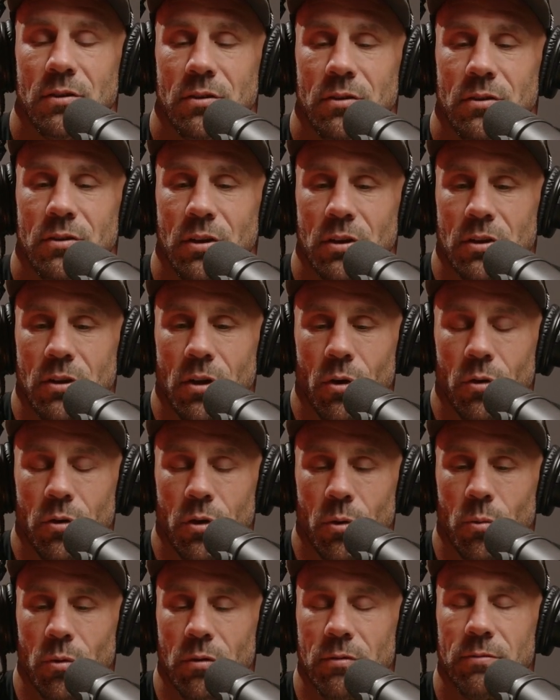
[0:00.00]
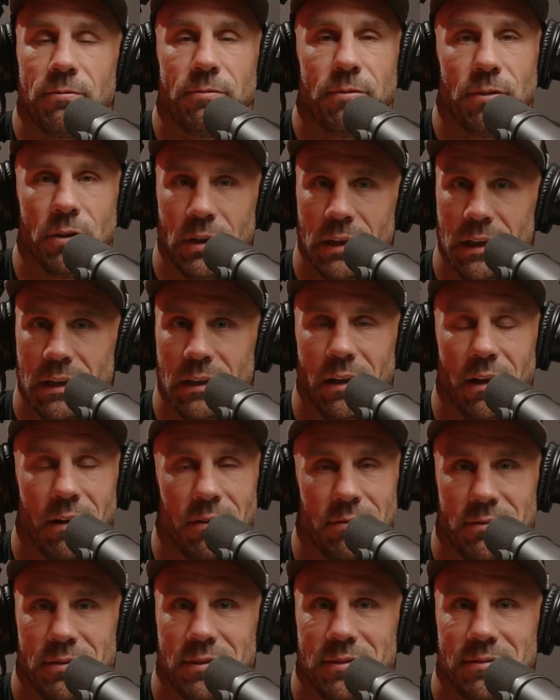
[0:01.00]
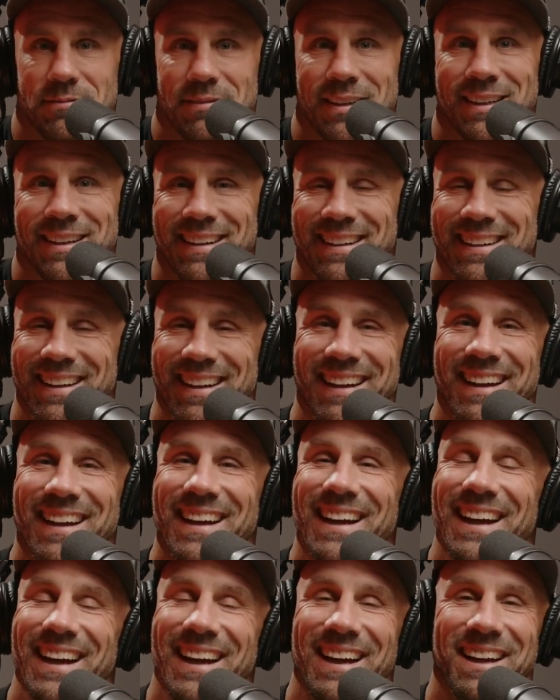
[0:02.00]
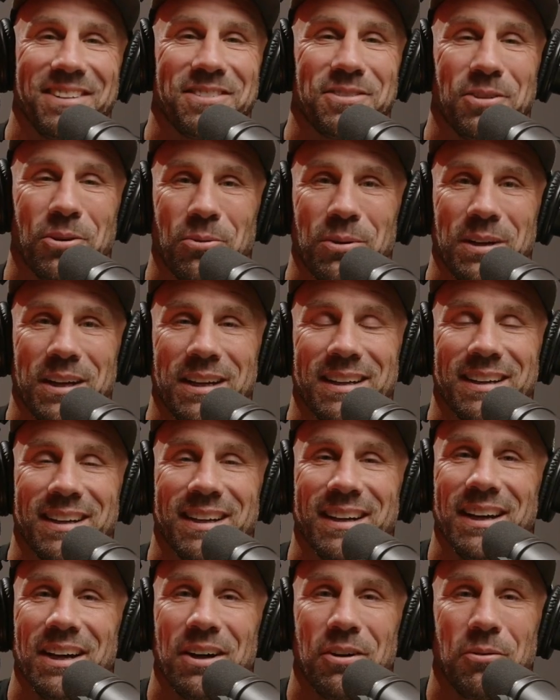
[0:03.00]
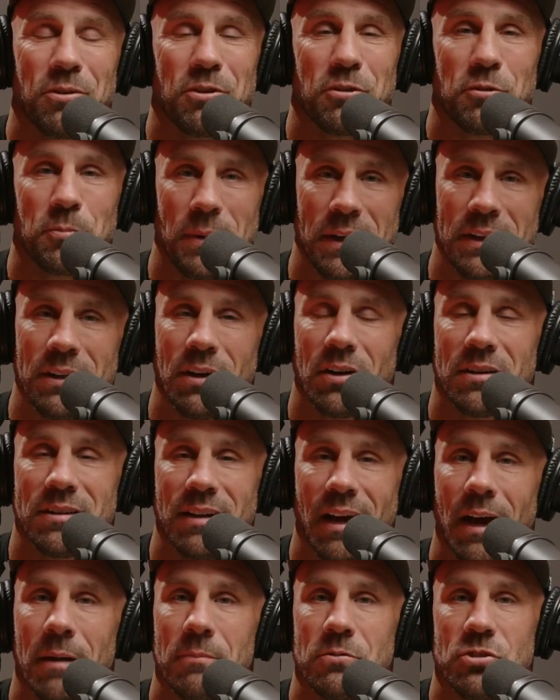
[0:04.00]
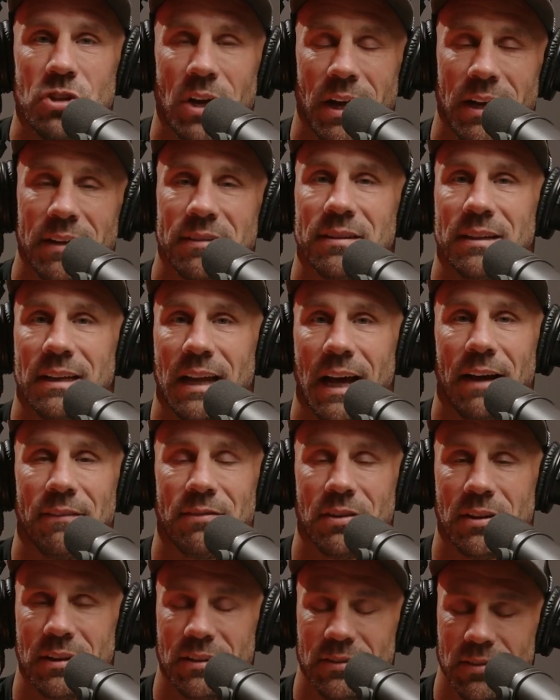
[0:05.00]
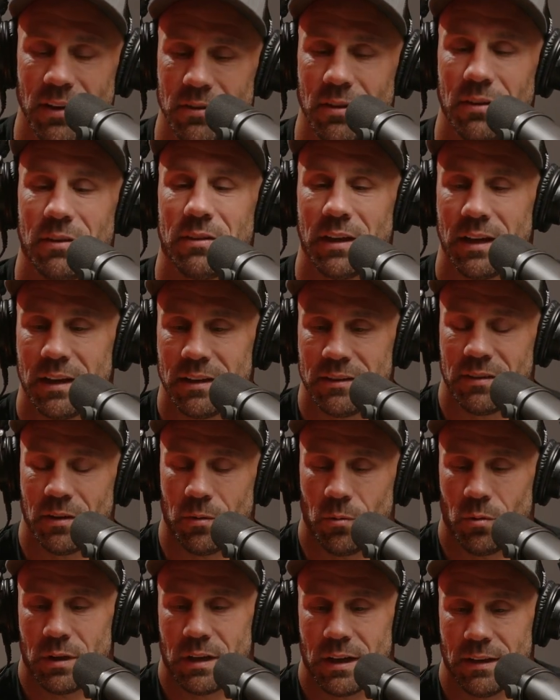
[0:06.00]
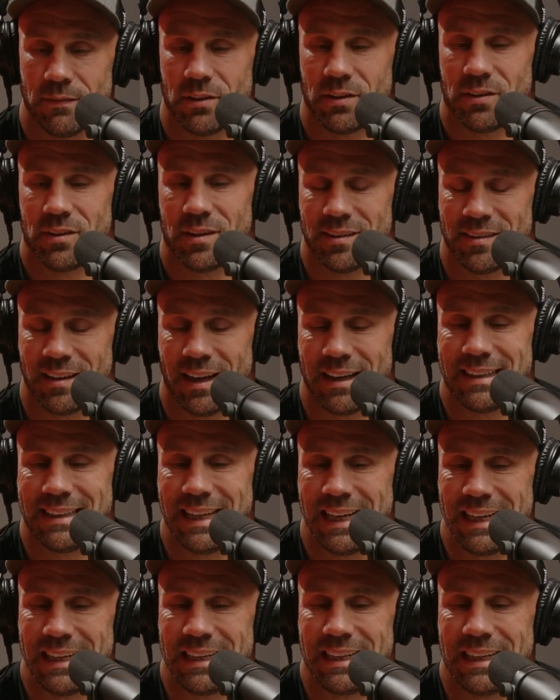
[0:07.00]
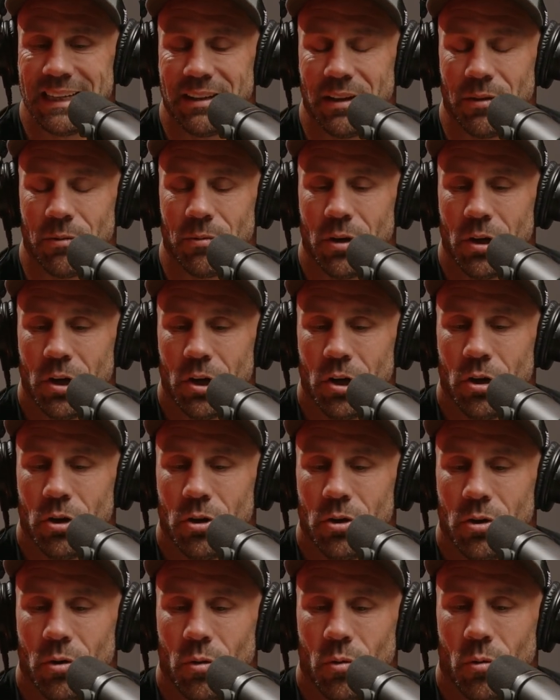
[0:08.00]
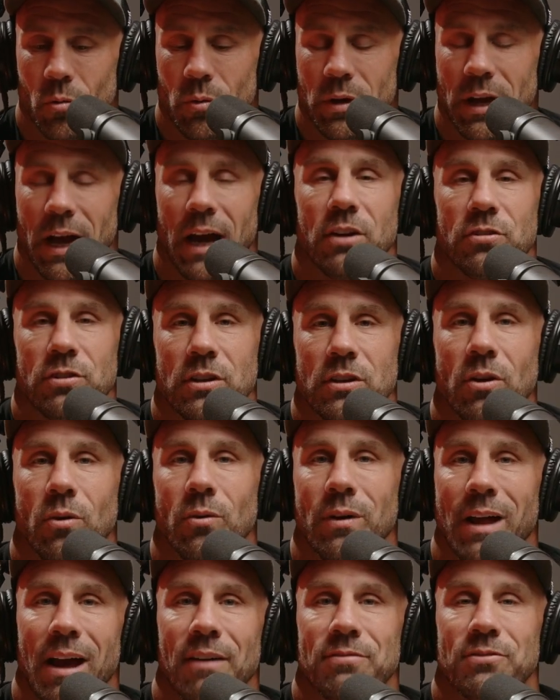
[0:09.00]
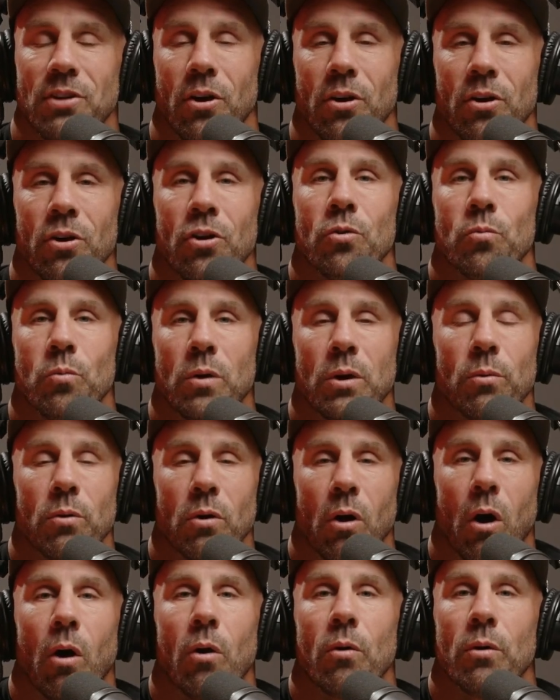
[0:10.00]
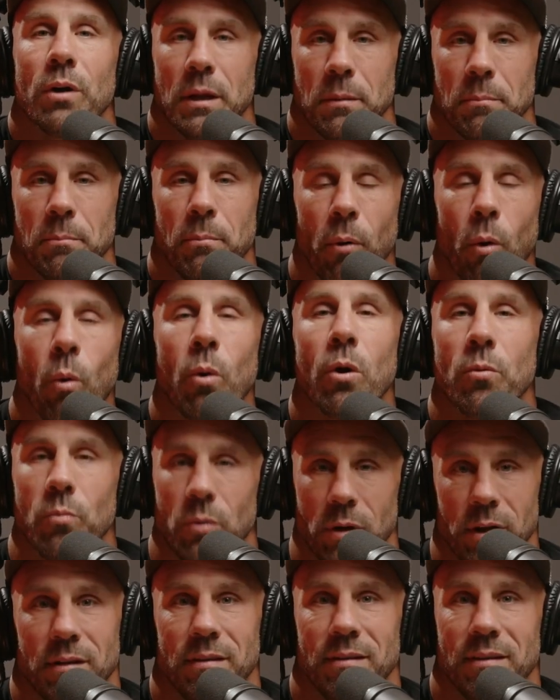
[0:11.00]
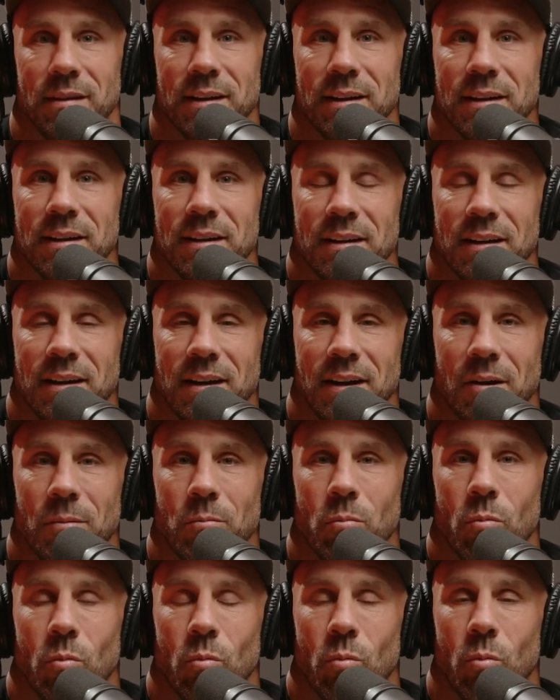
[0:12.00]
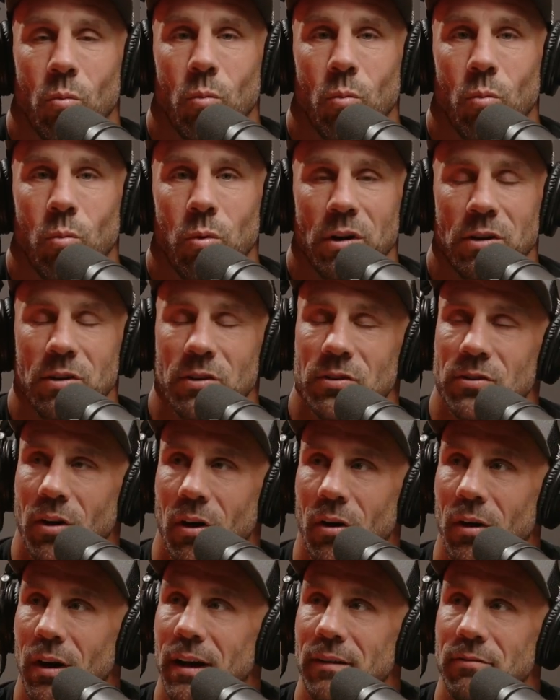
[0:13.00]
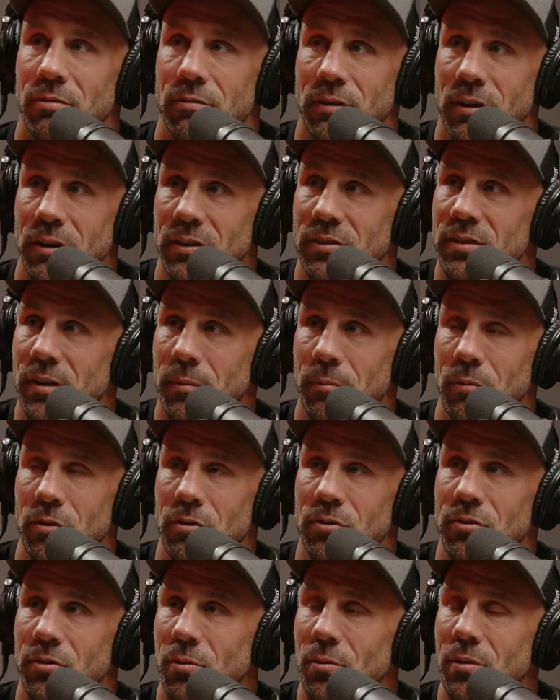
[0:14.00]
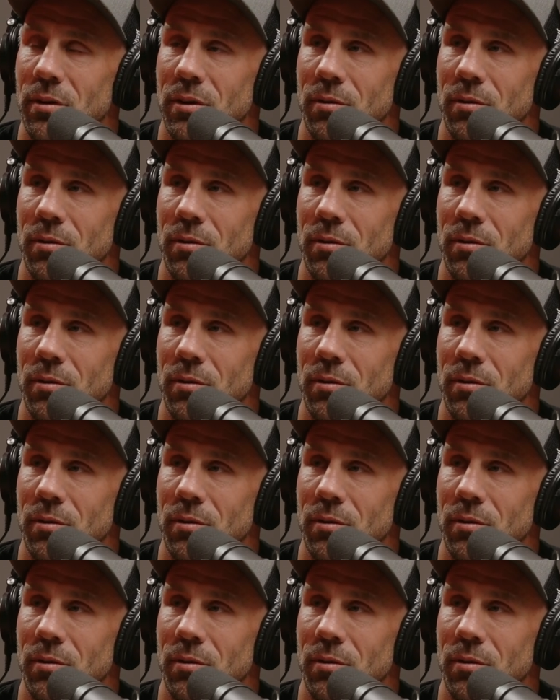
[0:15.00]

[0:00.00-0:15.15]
to know that we're fully loved. And so we spend our time chasing after these other things that will give us this identity that we actually don't have to earn. We were already born with. We just all have a very similar story to